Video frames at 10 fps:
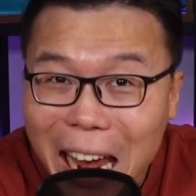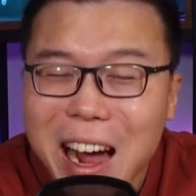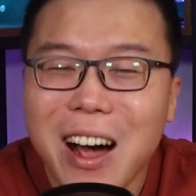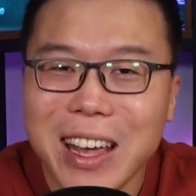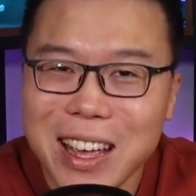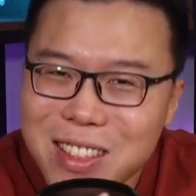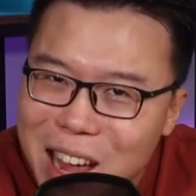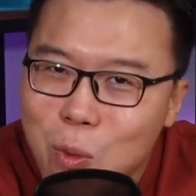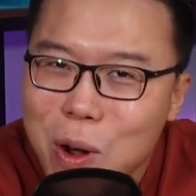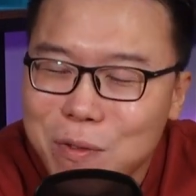AI in
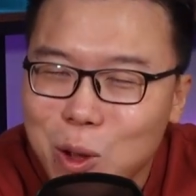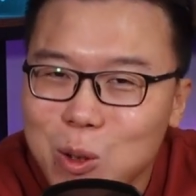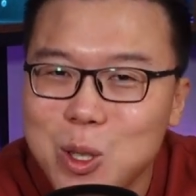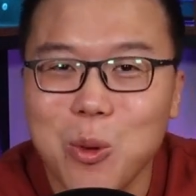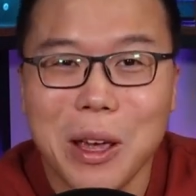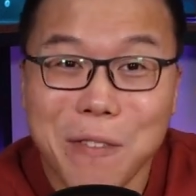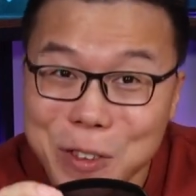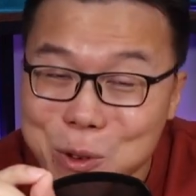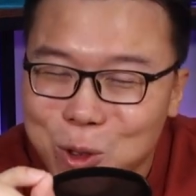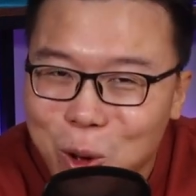their workflow, so if
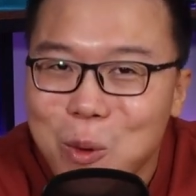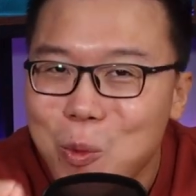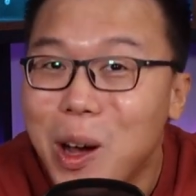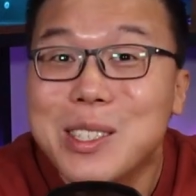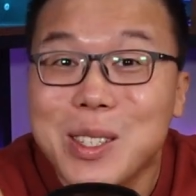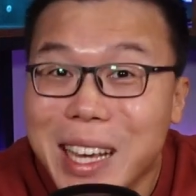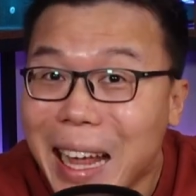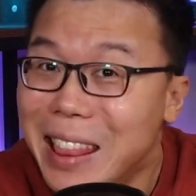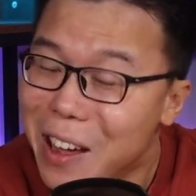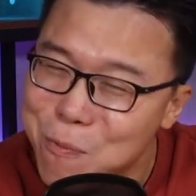you don't want to
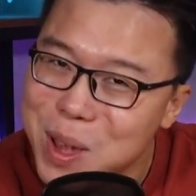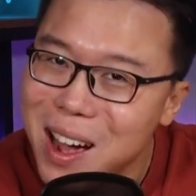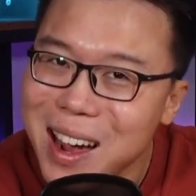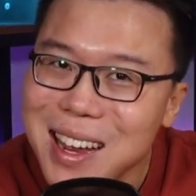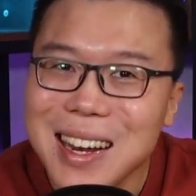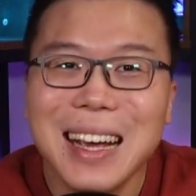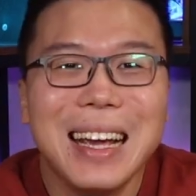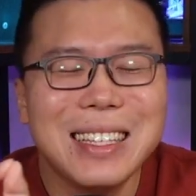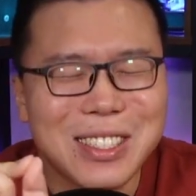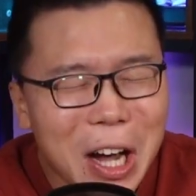get left behind,
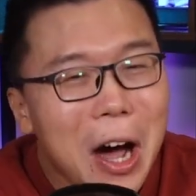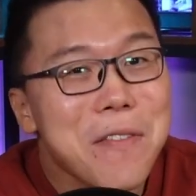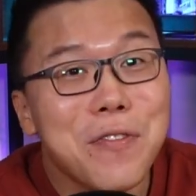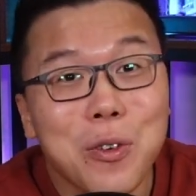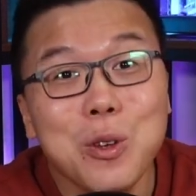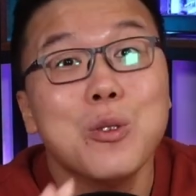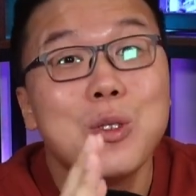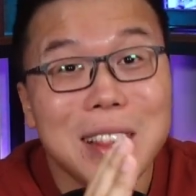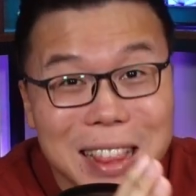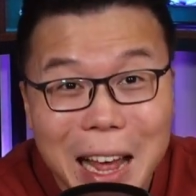it's time for you
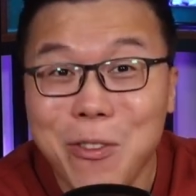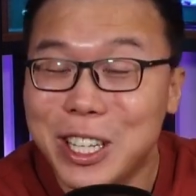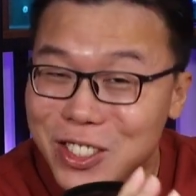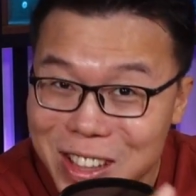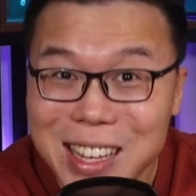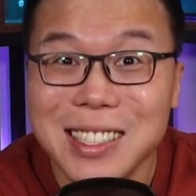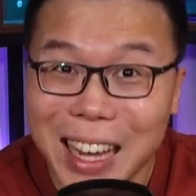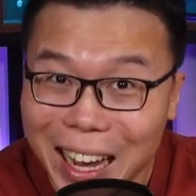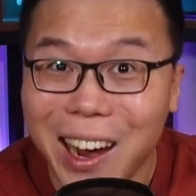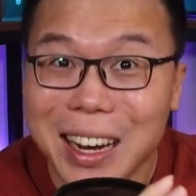to leverage these
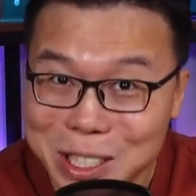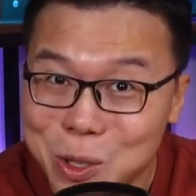AI